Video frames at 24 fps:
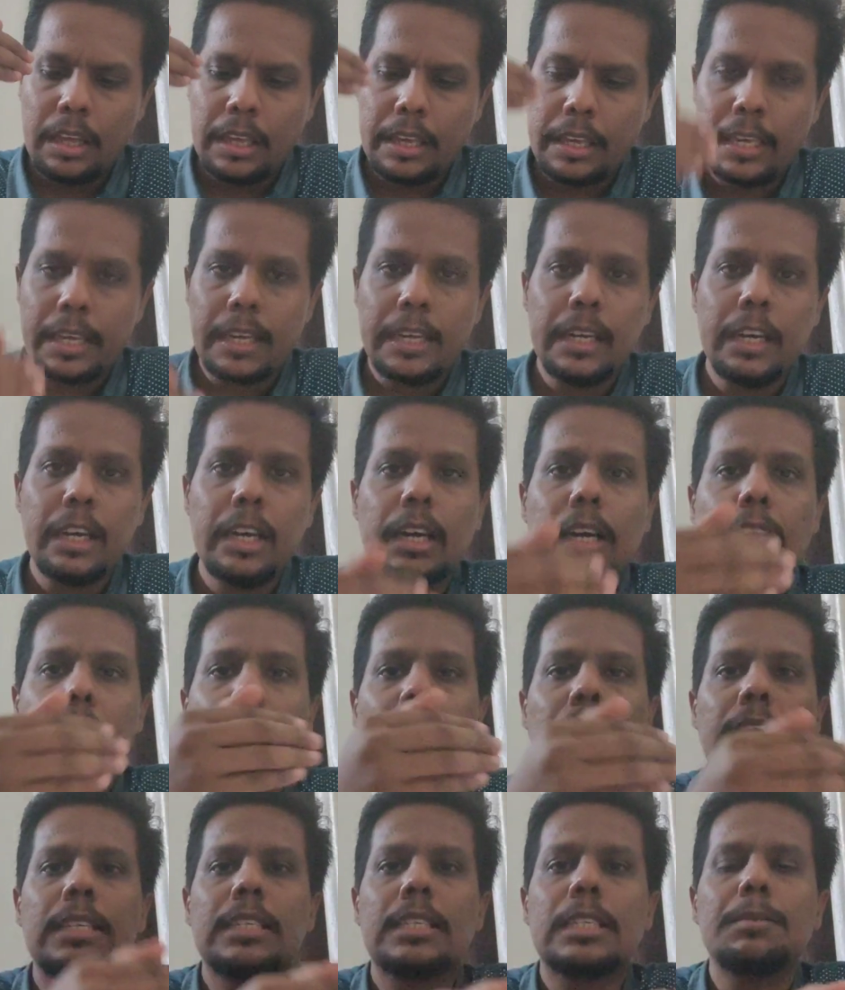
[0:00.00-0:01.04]
here
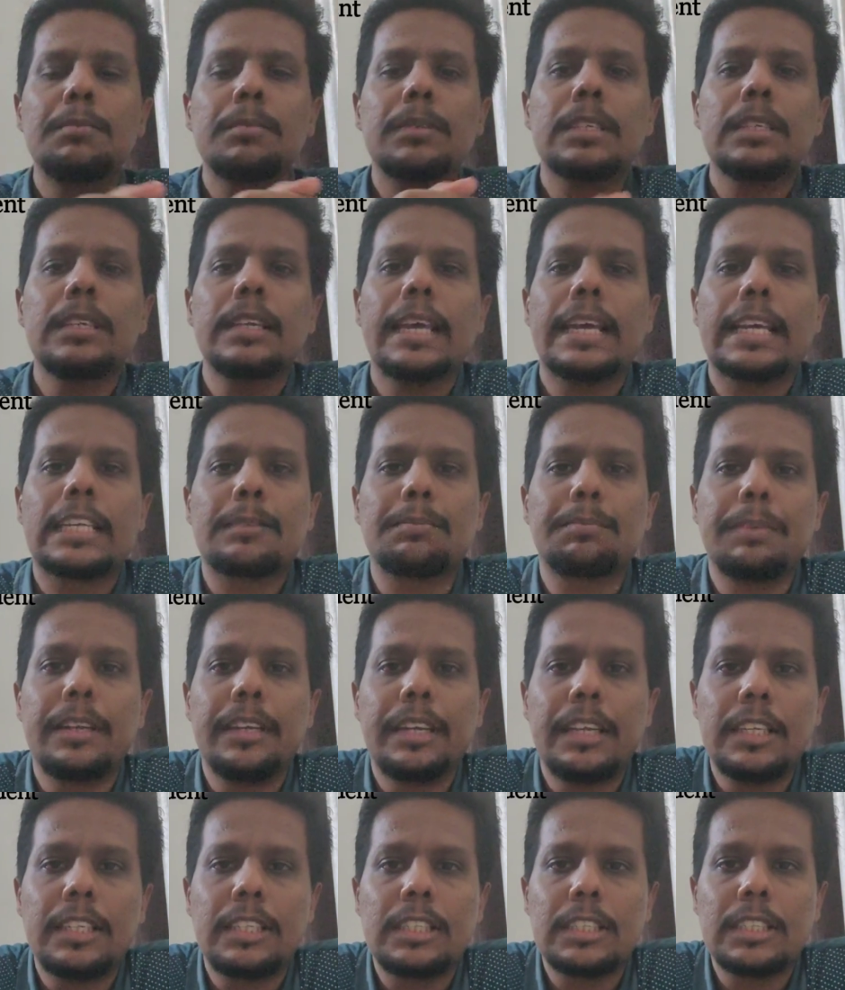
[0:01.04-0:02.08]
consumption
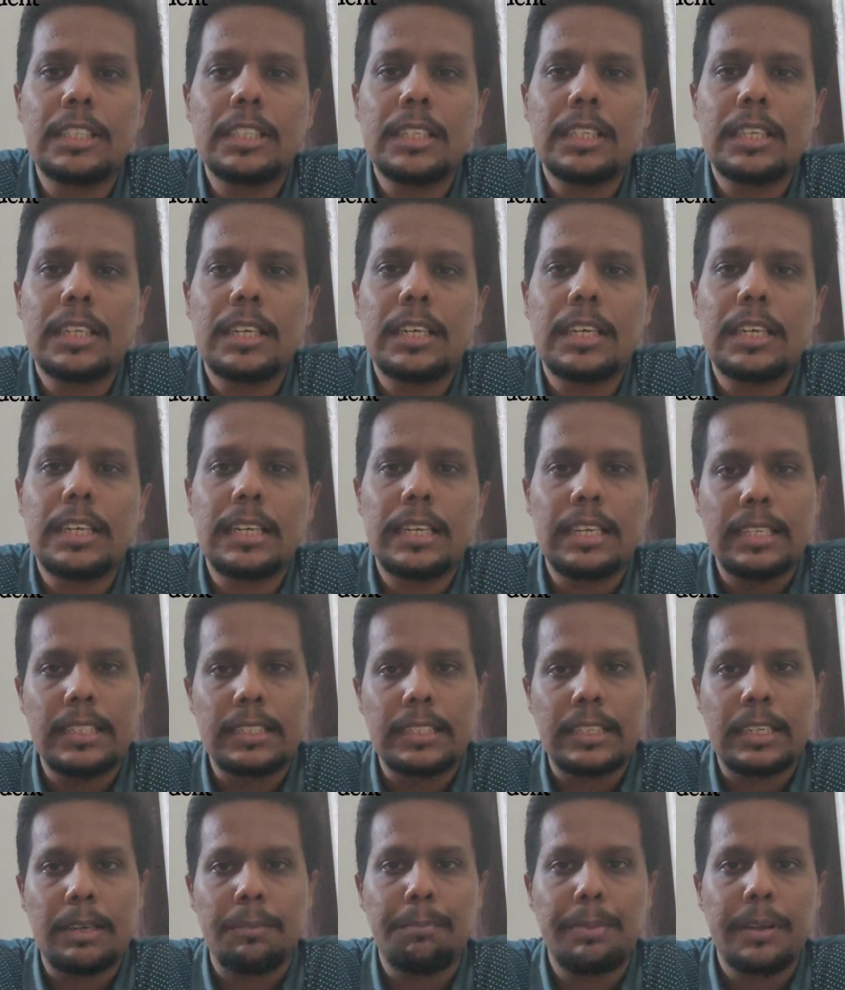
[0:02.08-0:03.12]
expenditure
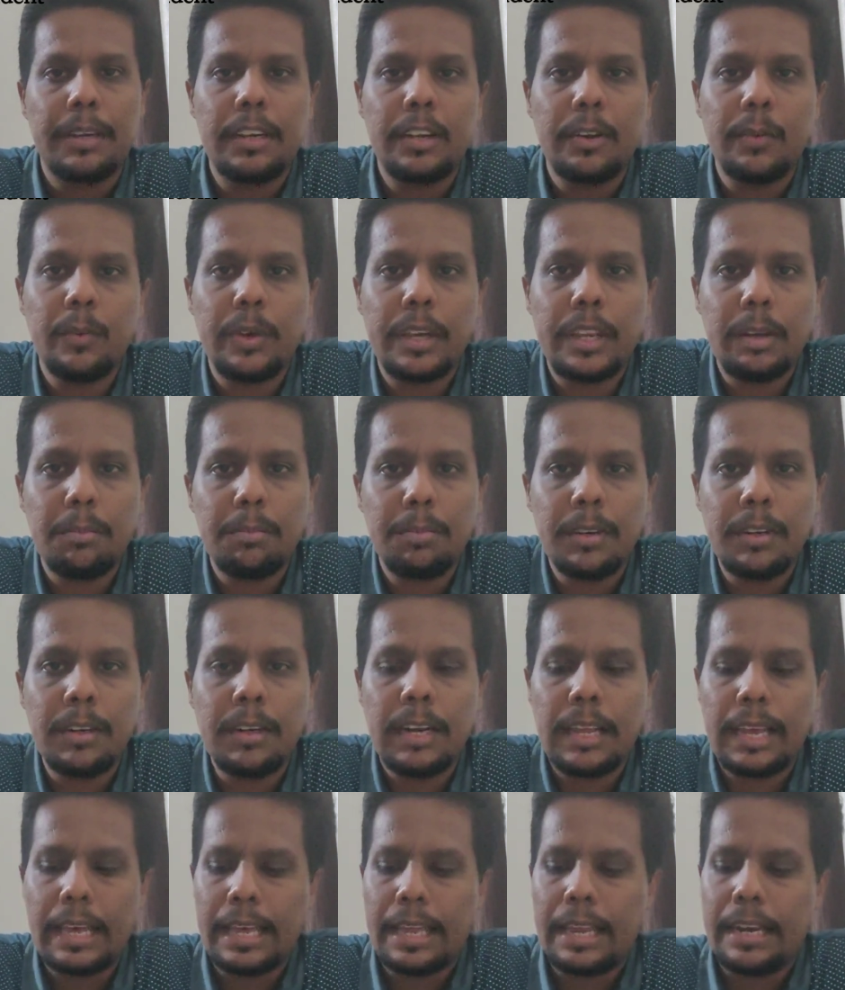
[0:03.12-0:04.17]
is a dependent
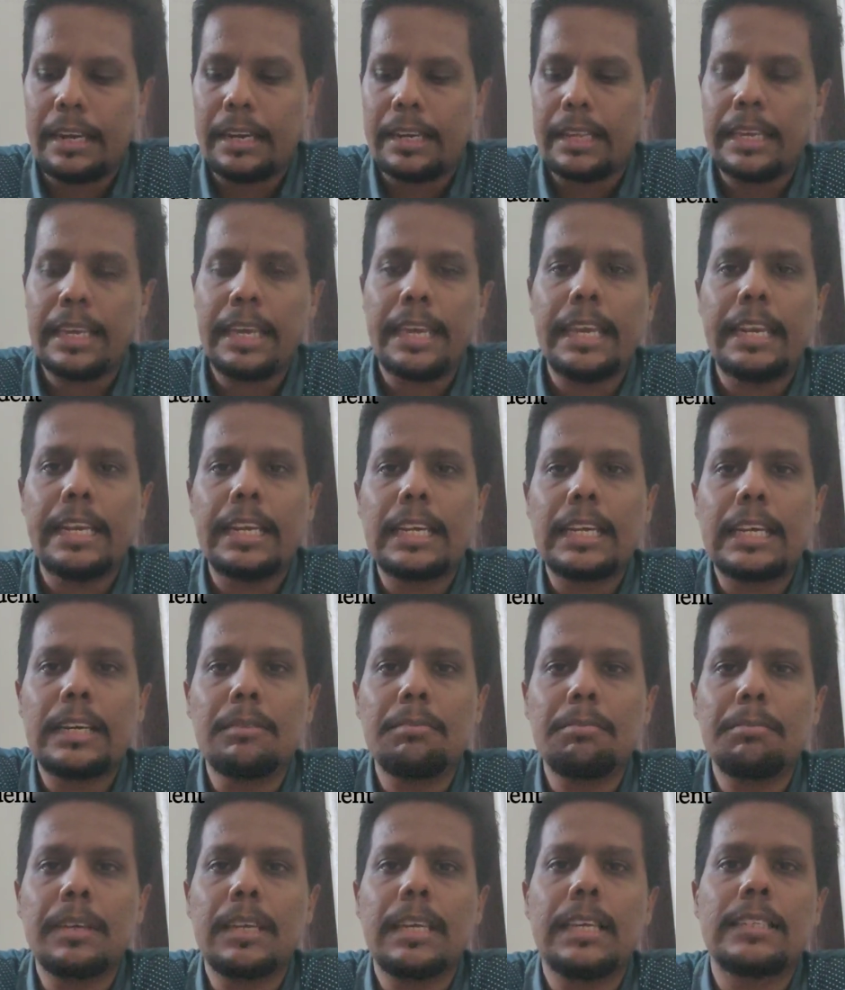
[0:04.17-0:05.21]
variable and
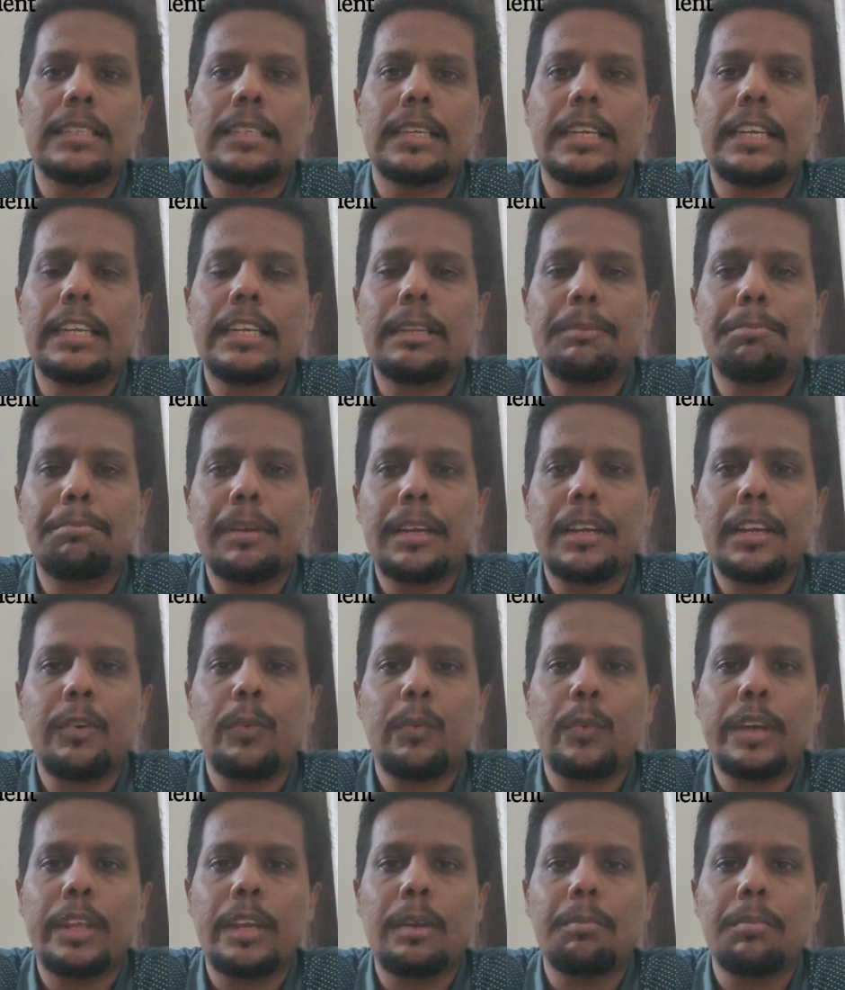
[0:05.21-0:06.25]
income is an
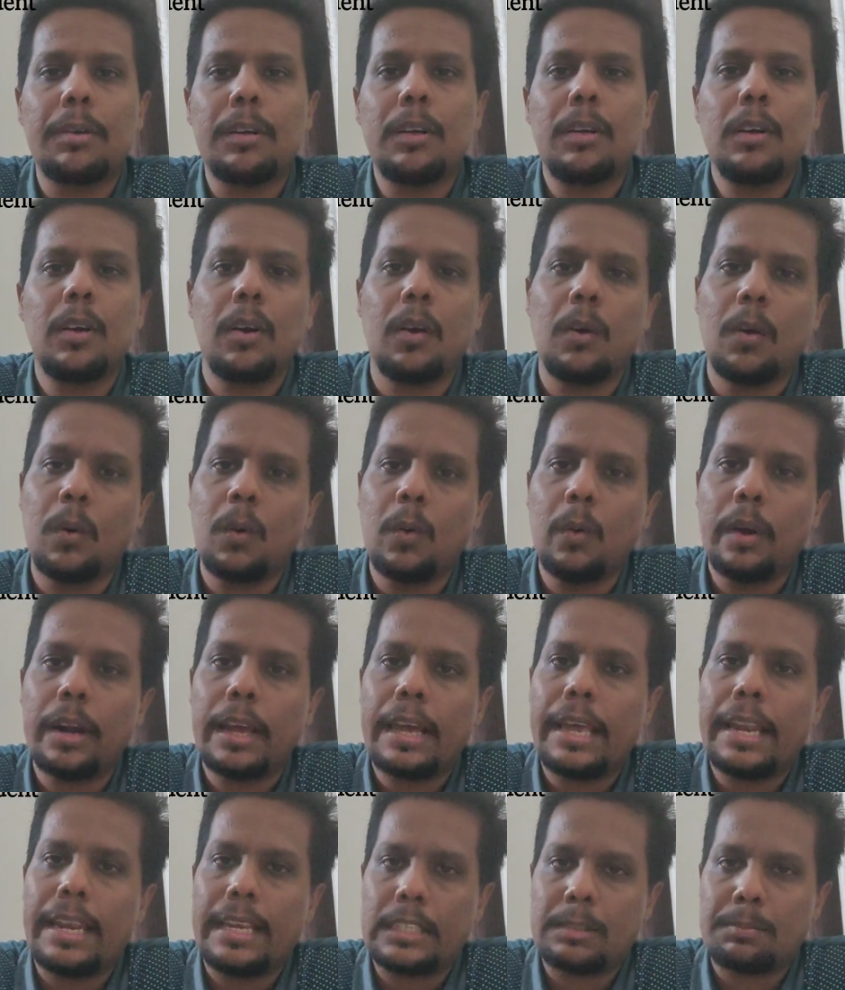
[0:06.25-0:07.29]
independent variable or
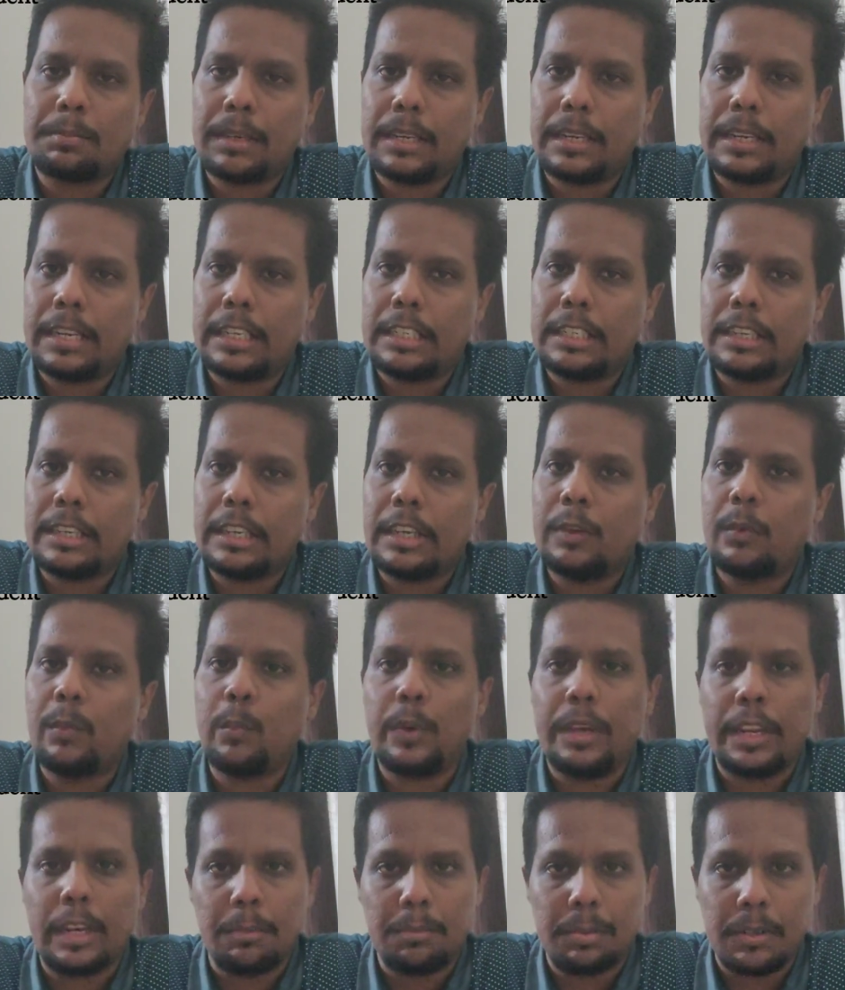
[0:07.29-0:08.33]
an explanatory
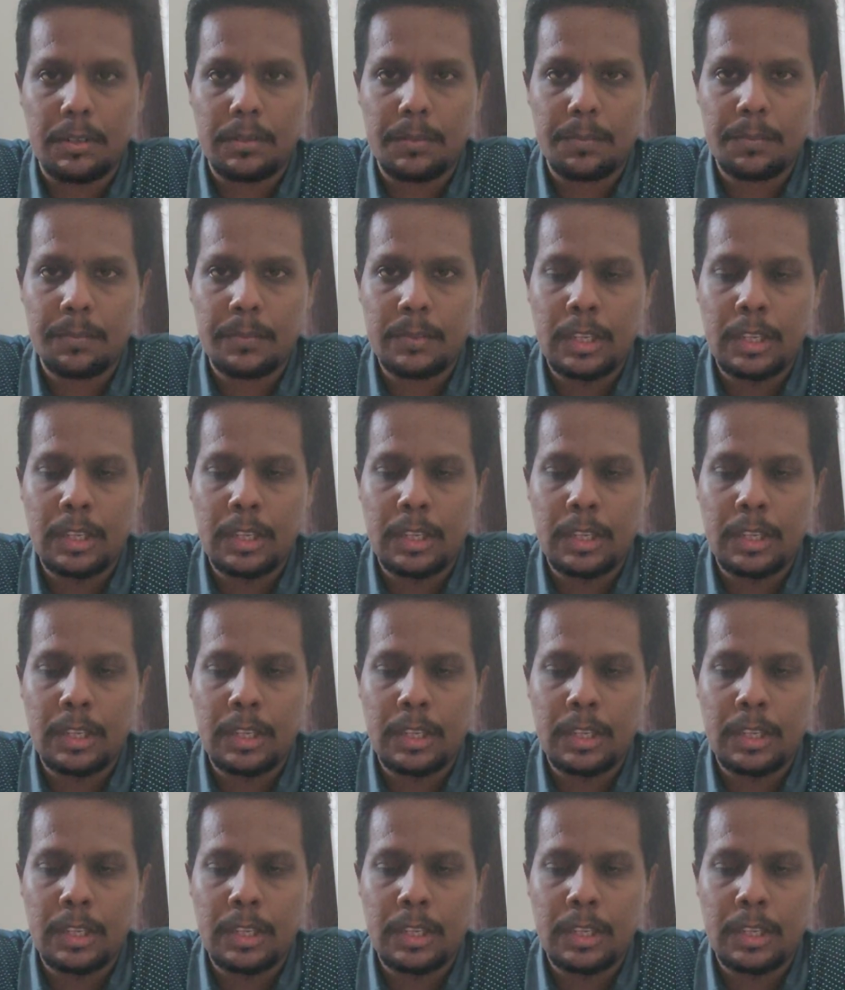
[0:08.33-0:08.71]
variable.